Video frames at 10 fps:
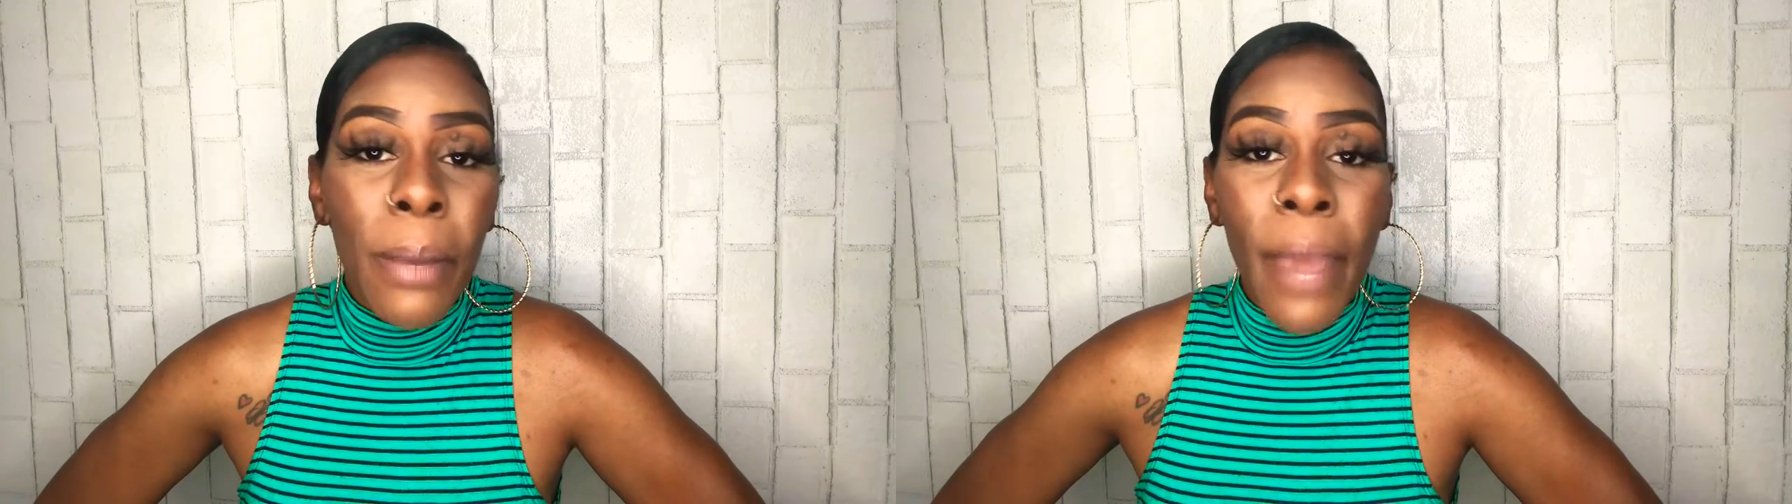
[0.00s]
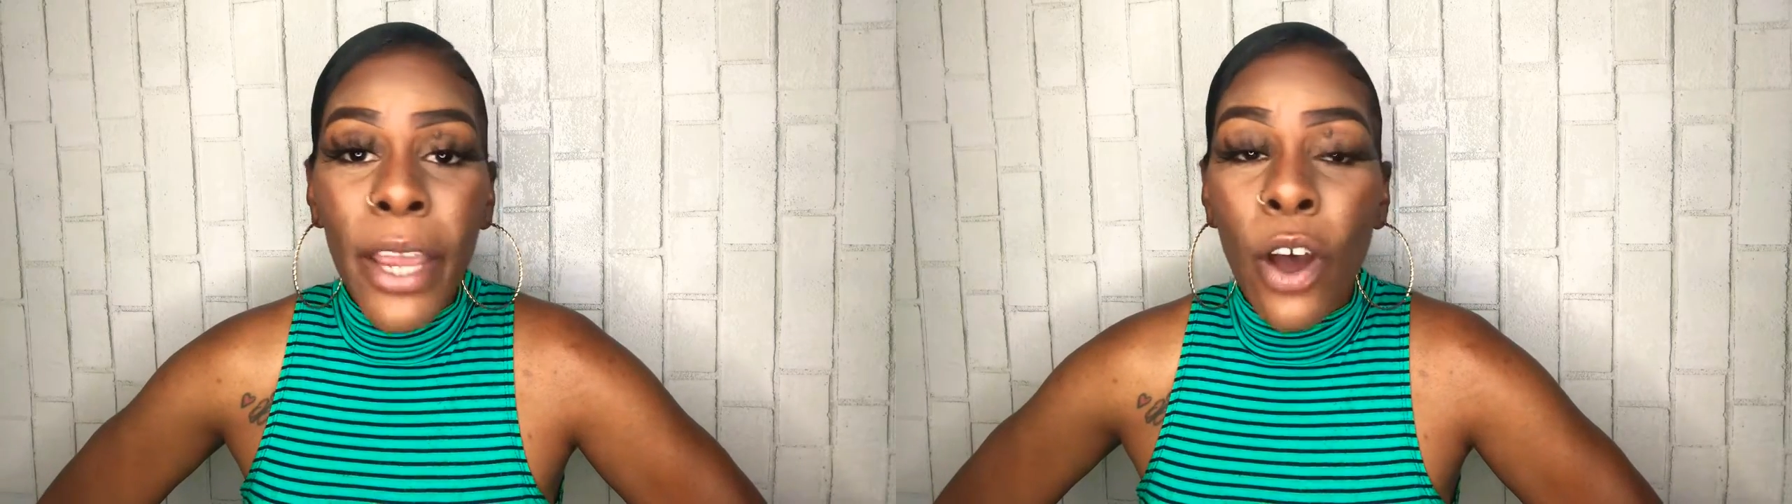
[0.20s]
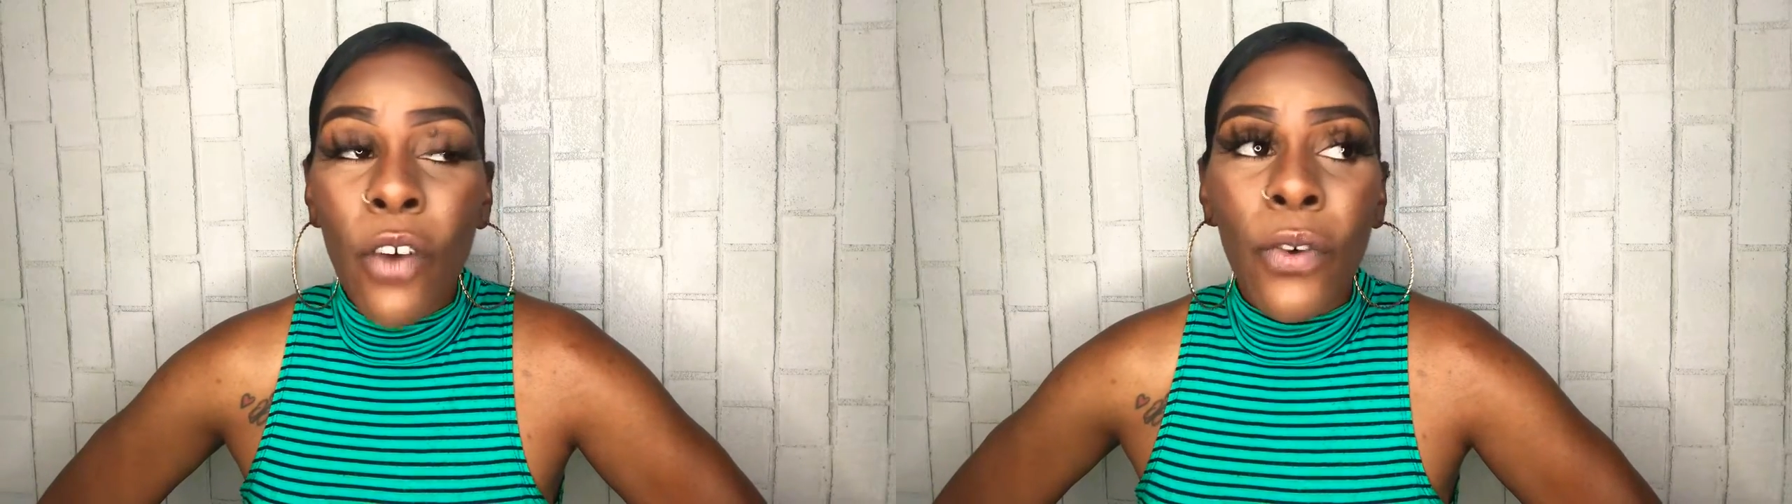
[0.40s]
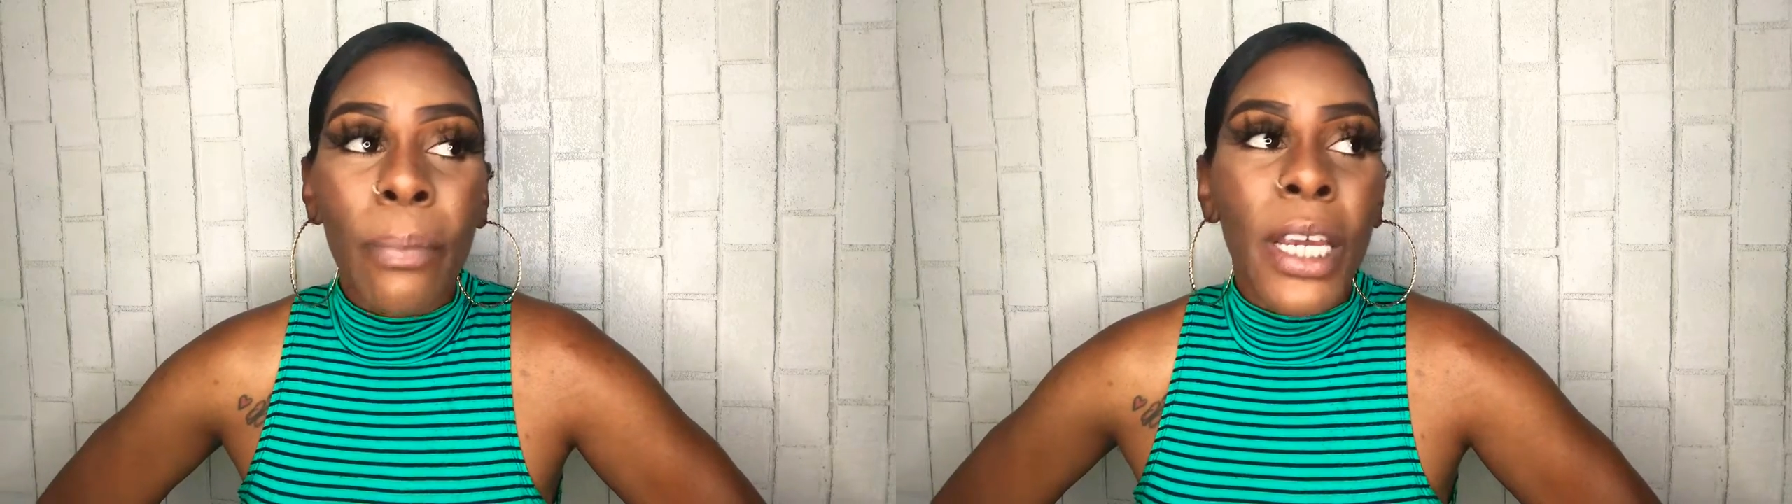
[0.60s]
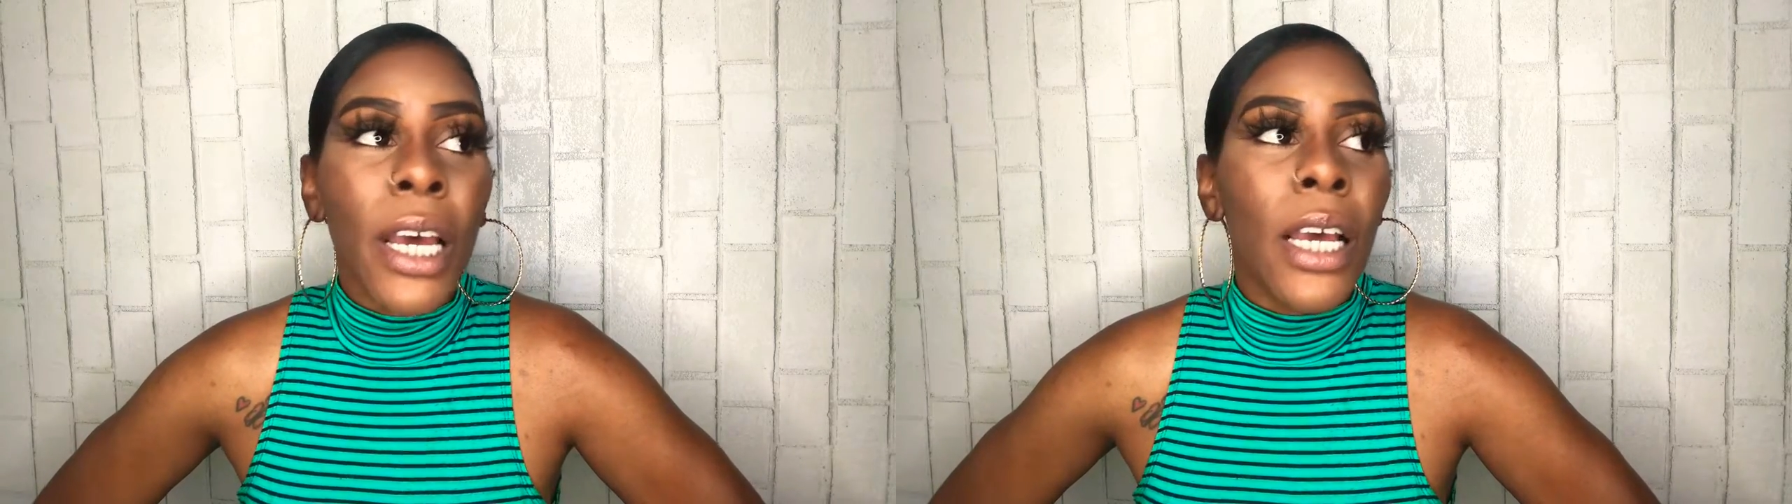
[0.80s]
makeover
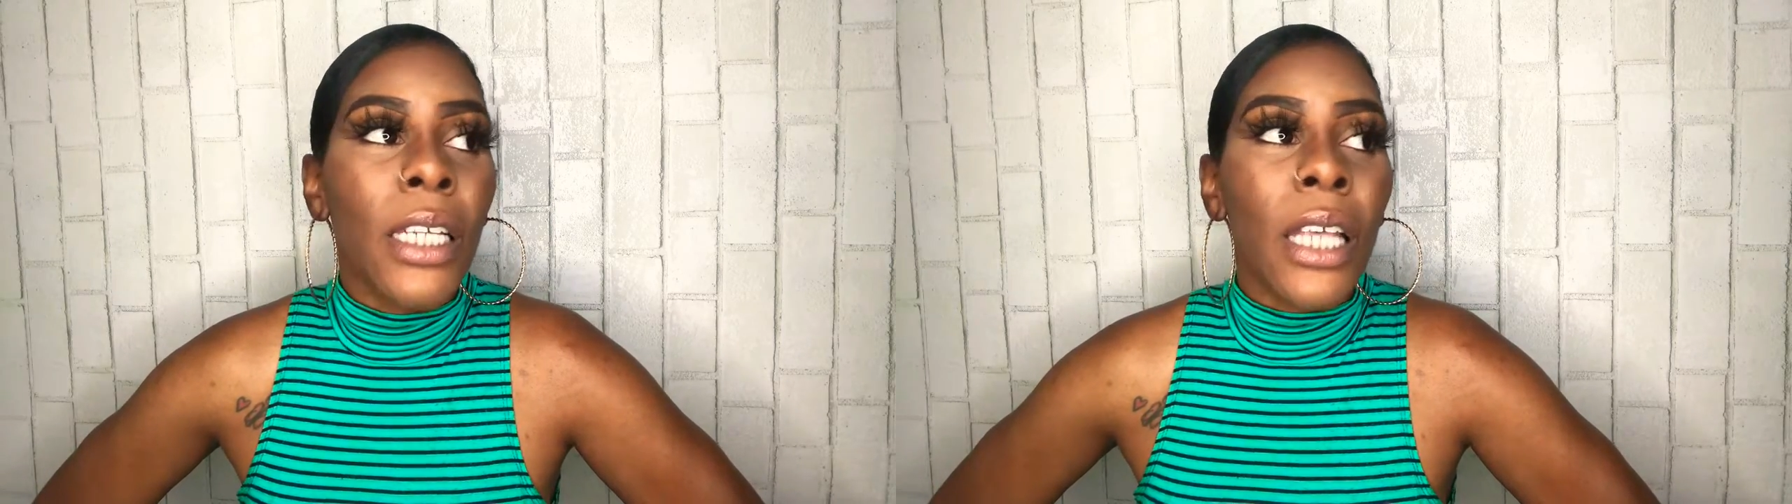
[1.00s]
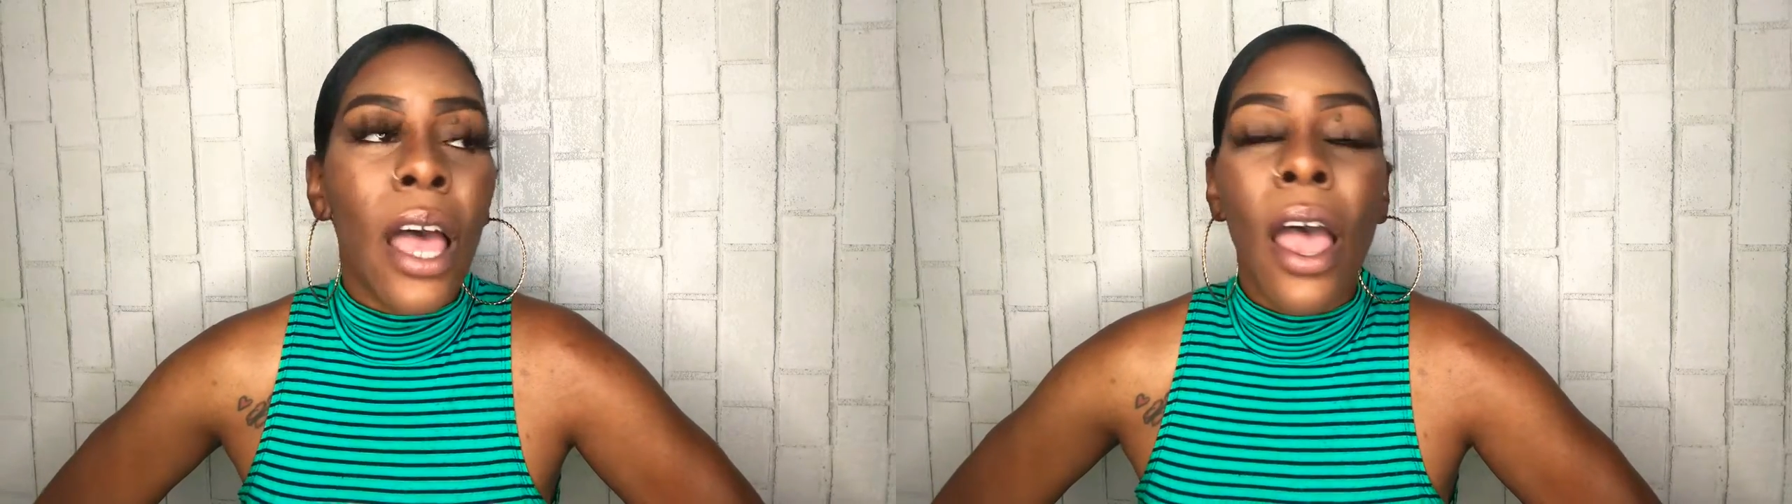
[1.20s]
because